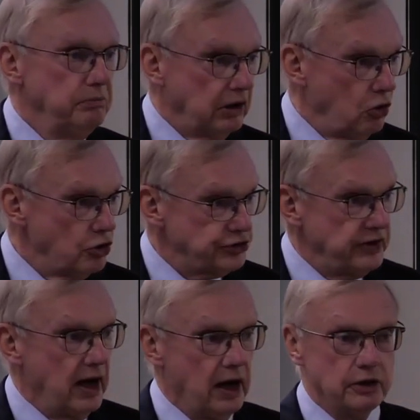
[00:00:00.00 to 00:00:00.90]
because
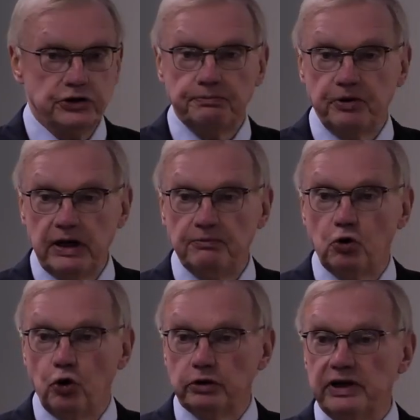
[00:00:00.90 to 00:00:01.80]
their Supreme
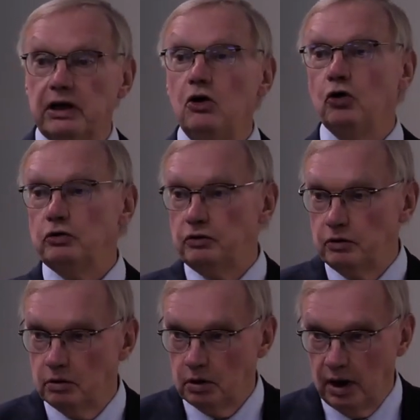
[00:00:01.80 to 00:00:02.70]
Court did not
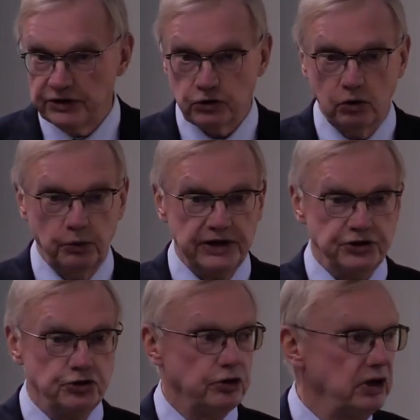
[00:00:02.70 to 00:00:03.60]
ask a
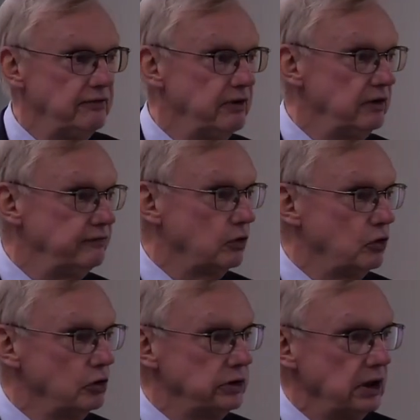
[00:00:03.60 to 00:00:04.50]
question even if the
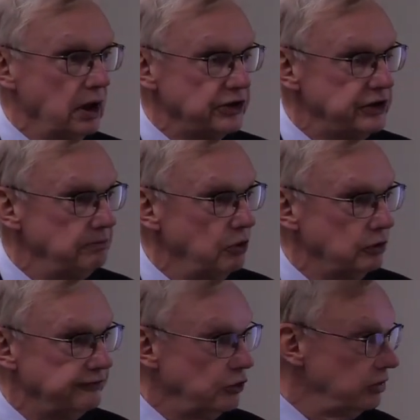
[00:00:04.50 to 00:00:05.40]
court in
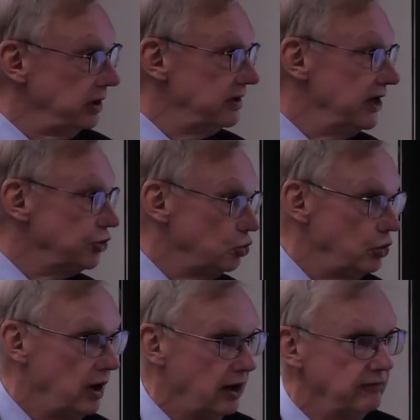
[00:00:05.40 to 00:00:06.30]
Luxembourg thought that they
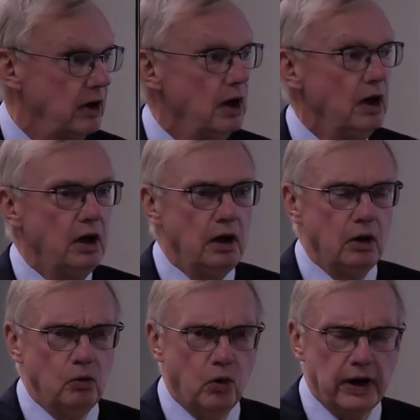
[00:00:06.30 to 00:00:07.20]
should have.
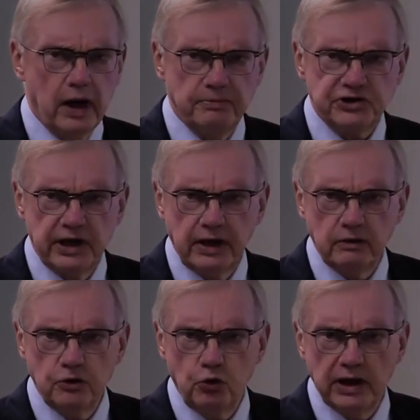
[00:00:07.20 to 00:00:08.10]
Why am I saying
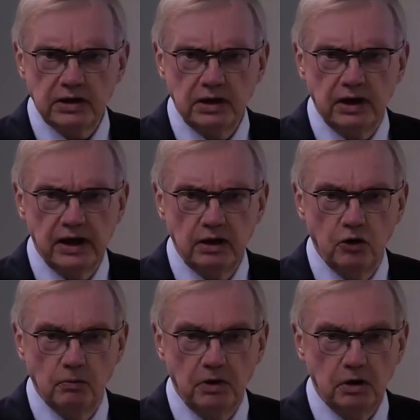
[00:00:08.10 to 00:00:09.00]
the United
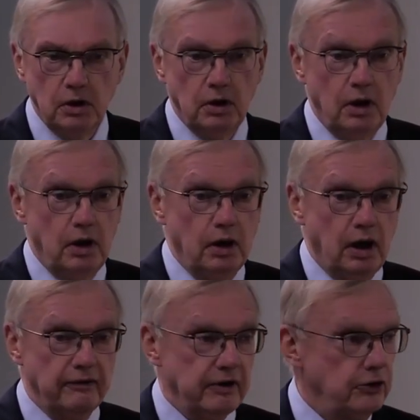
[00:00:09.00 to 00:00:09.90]
Kingdom?
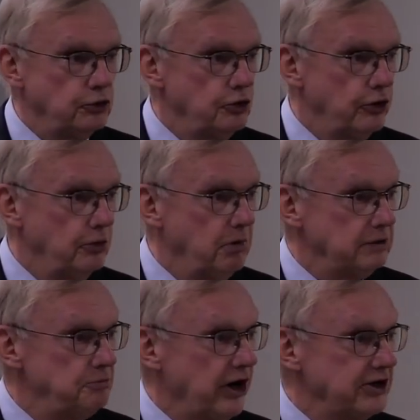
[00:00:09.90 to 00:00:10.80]
Have I not heard
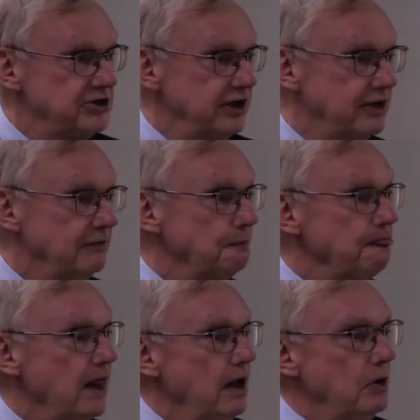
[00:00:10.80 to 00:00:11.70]
about Brexit?
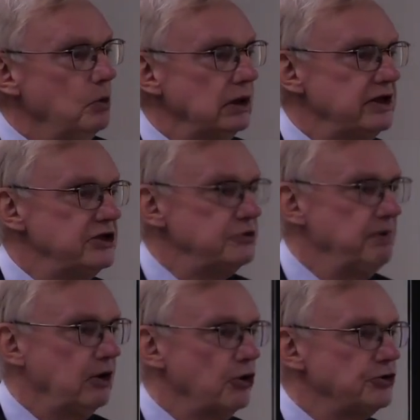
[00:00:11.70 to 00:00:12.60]
Well, this is
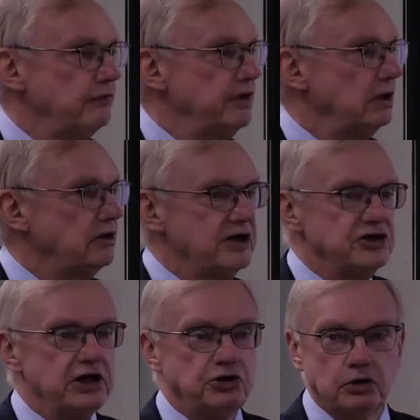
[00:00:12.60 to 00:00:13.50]
because of the
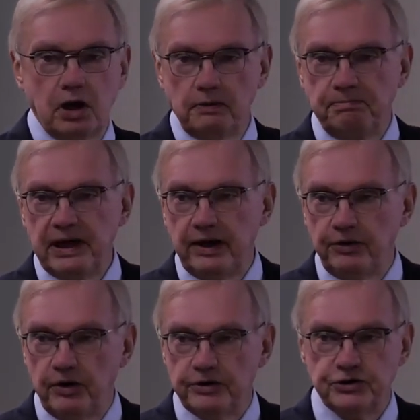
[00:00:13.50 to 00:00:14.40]
transitional
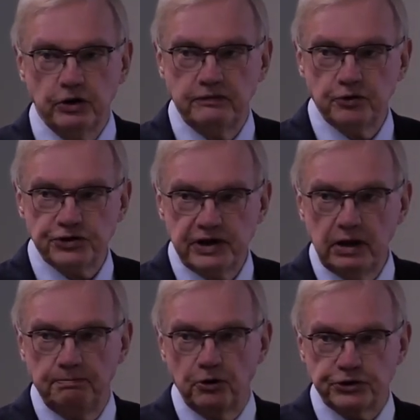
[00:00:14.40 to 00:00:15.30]
period. So it was
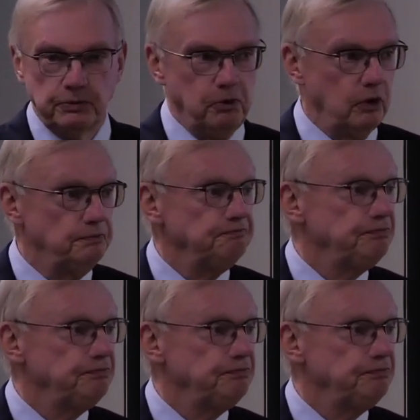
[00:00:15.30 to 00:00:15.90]
still possible